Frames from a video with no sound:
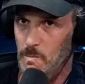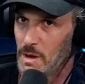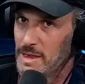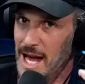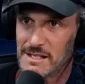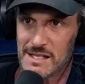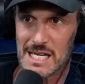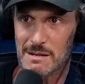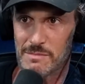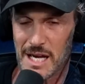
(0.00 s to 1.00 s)
That
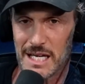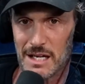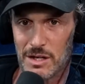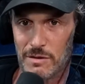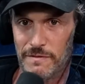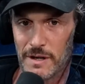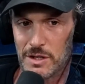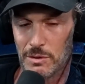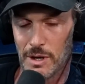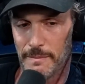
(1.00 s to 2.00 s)
seems like it could fuck
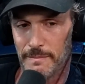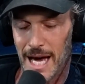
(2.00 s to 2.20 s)
you up.